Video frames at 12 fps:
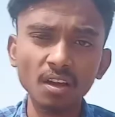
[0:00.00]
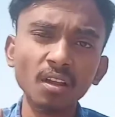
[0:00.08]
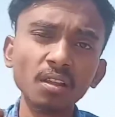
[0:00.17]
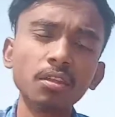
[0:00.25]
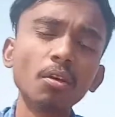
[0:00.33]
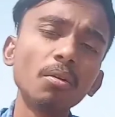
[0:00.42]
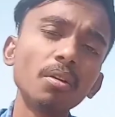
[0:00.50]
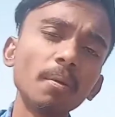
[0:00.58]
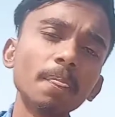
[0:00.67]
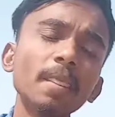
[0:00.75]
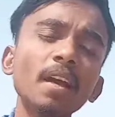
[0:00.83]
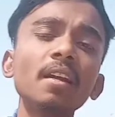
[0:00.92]
So
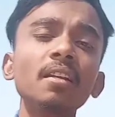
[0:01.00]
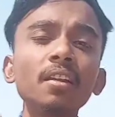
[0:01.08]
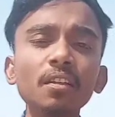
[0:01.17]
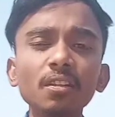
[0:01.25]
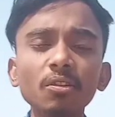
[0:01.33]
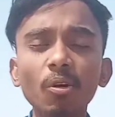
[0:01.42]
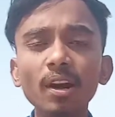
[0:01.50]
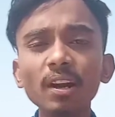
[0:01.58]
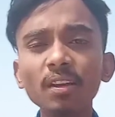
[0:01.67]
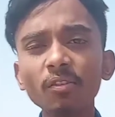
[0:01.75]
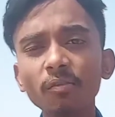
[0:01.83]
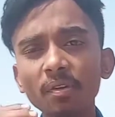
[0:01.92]
this is called
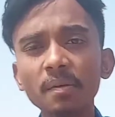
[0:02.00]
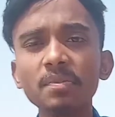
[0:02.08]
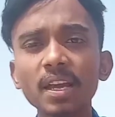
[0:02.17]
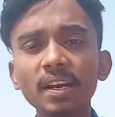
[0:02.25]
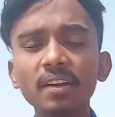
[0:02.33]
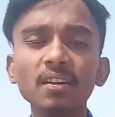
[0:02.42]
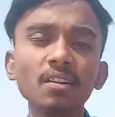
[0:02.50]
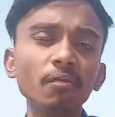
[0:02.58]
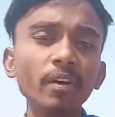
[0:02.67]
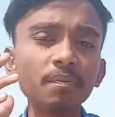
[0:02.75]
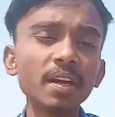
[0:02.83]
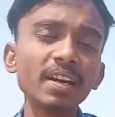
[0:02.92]
website
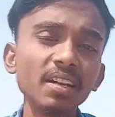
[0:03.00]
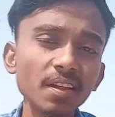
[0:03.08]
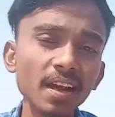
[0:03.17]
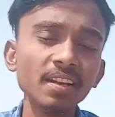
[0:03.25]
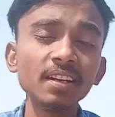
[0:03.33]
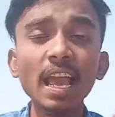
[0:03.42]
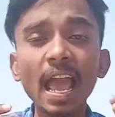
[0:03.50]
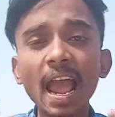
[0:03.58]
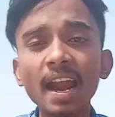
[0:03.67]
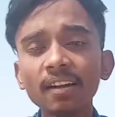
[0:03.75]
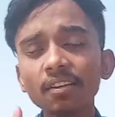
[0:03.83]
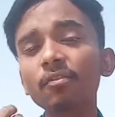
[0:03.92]
designing
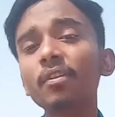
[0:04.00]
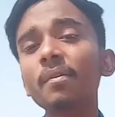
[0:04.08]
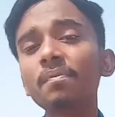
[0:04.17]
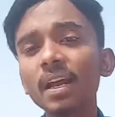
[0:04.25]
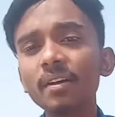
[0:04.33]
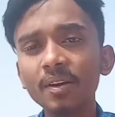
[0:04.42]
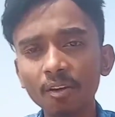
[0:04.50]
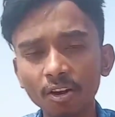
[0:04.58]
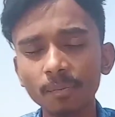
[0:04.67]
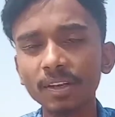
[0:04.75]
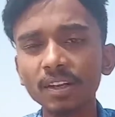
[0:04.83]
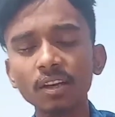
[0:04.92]
and website
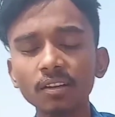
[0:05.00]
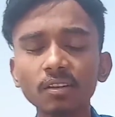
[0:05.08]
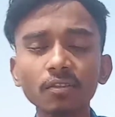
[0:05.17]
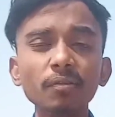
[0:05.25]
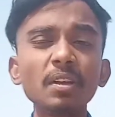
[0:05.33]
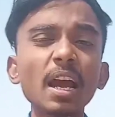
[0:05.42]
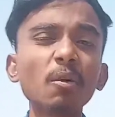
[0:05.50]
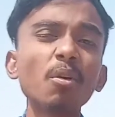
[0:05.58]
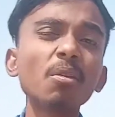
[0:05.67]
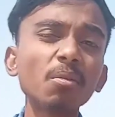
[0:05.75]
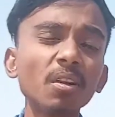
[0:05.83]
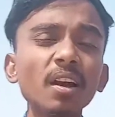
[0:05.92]
developing. We are going
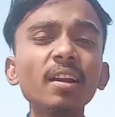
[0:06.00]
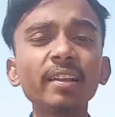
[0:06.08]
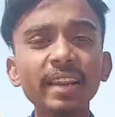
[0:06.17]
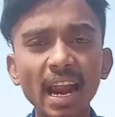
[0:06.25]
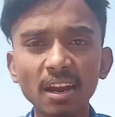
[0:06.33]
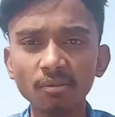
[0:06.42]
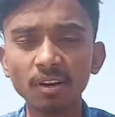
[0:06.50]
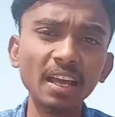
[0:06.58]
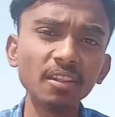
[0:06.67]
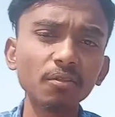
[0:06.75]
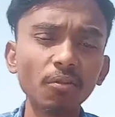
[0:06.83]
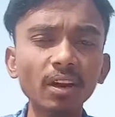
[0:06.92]
to learn that one.
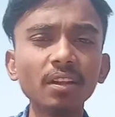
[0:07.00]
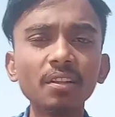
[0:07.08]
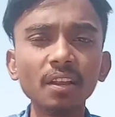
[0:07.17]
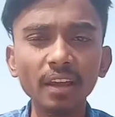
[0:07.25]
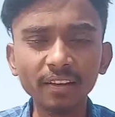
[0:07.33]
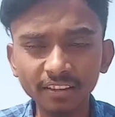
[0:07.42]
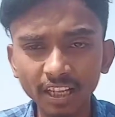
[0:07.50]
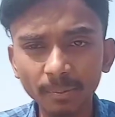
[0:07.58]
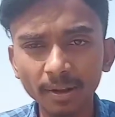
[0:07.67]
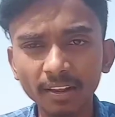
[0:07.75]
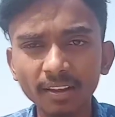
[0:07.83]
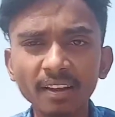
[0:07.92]
What is
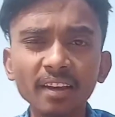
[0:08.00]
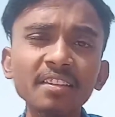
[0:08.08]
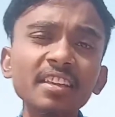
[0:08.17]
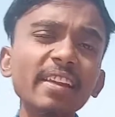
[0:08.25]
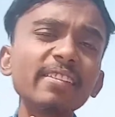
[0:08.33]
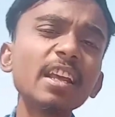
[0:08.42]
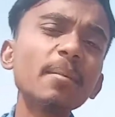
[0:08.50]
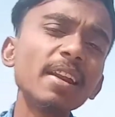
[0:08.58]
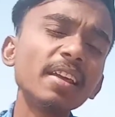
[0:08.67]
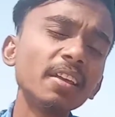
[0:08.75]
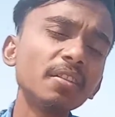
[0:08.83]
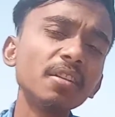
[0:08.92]
HTML? HTML
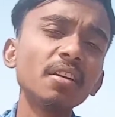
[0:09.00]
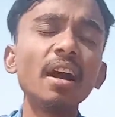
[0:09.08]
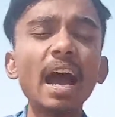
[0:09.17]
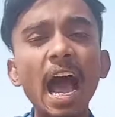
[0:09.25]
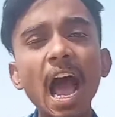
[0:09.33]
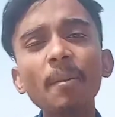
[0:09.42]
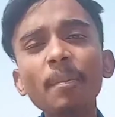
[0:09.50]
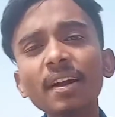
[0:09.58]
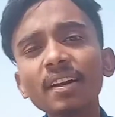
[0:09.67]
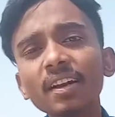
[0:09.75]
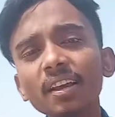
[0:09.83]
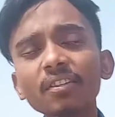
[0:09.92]
is a
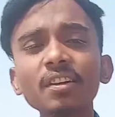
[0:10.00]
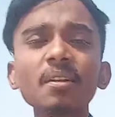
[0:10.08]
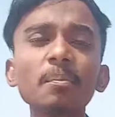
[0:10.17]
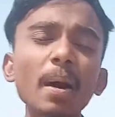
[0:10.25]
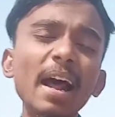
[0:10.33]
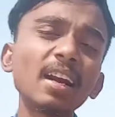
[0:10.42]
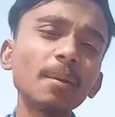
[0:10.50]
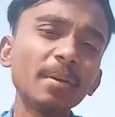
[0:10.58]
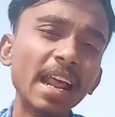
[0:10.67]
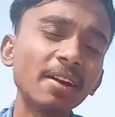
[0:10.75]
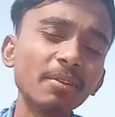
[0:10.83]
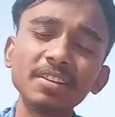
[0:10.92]
hypertext markup
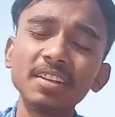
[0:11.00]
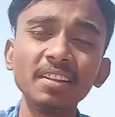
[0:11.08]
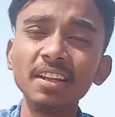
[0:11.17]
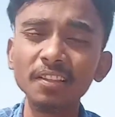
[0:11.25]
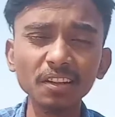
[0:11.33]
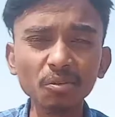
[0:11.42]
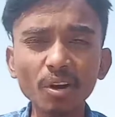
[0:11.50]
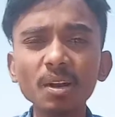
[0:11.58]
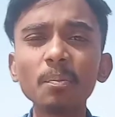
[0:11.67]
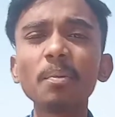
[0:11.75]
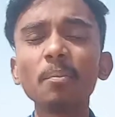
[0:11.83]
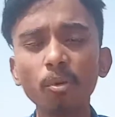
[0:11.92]
language. This is not a
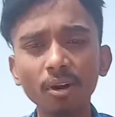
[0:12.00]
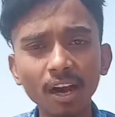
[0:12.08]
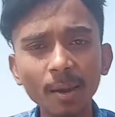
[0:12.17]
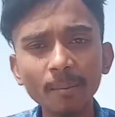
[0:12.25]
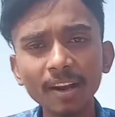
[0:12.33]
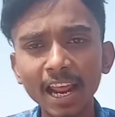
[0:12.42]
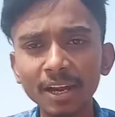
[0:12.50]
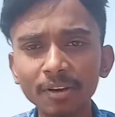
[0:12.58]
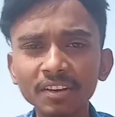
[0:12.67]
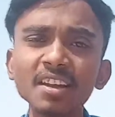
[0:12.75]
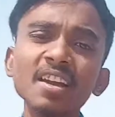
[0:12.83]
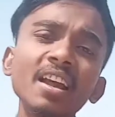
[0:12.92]
programming
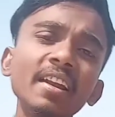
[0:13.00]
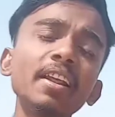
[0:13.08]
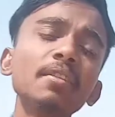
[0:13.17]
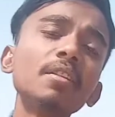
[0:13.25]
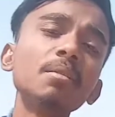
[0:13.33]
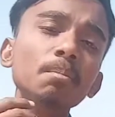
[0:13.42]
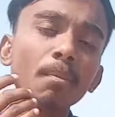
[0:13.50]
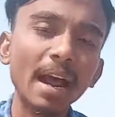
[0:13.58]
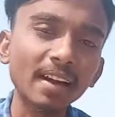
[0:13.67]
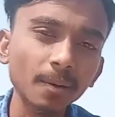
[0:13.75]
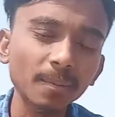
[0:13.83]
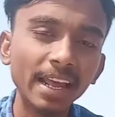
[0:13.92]
language, this is
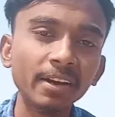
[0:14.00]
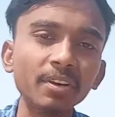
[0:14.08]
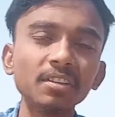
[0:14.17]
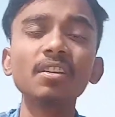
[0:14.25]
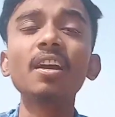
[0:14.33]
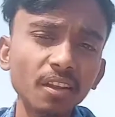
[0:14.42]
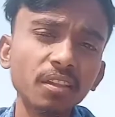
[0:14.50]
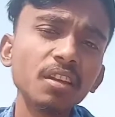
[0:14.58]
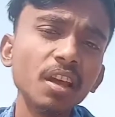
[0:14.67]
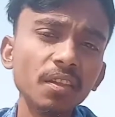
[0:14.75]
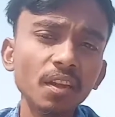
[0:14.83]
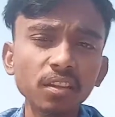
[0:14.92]
markup language.
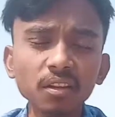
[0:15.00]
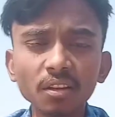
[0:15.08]
CSS